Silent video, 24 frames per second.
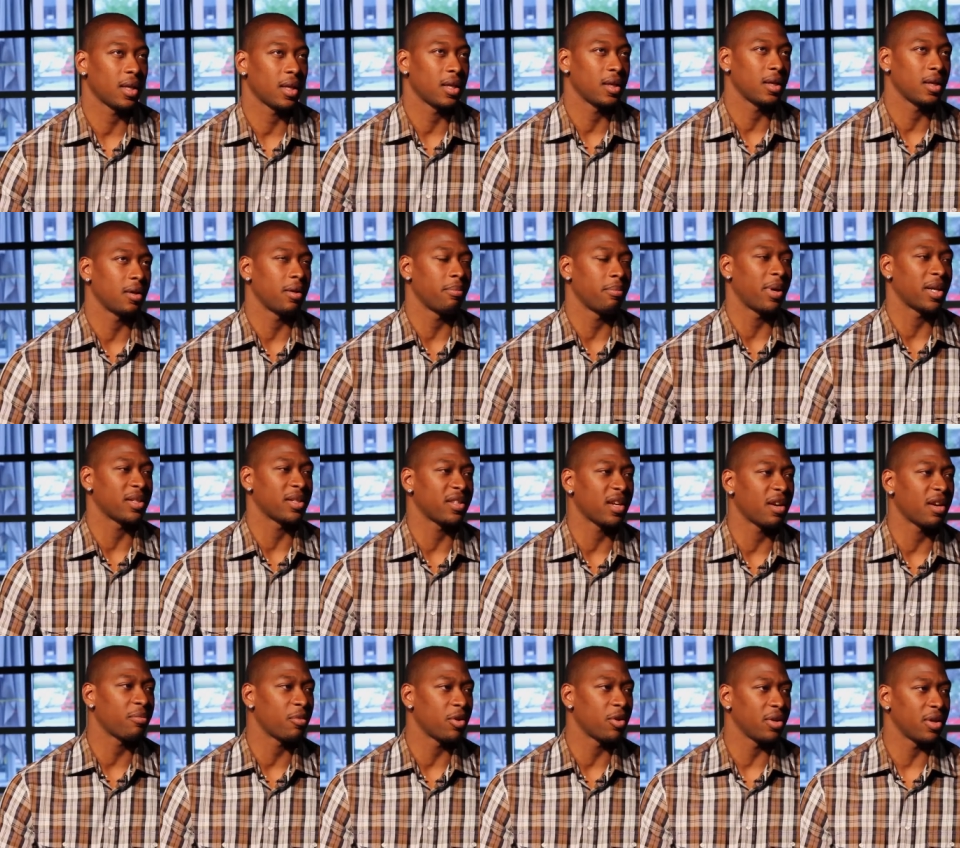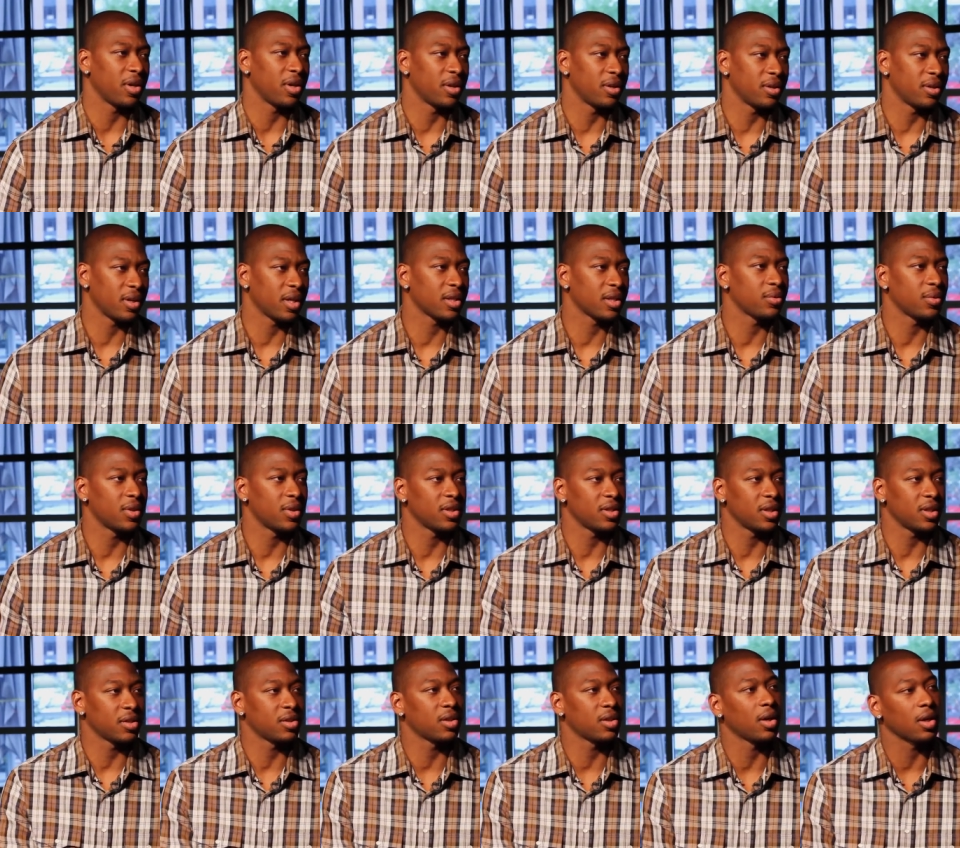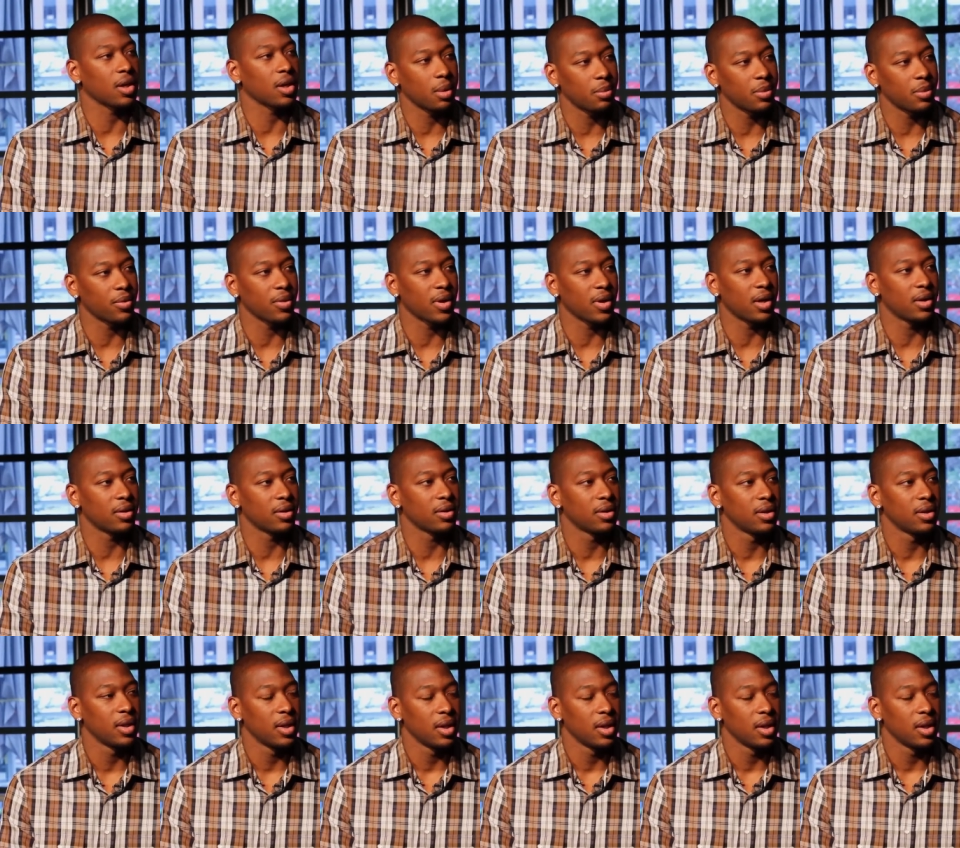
like my sophomore year. That's mm. when hmm. it just started coming around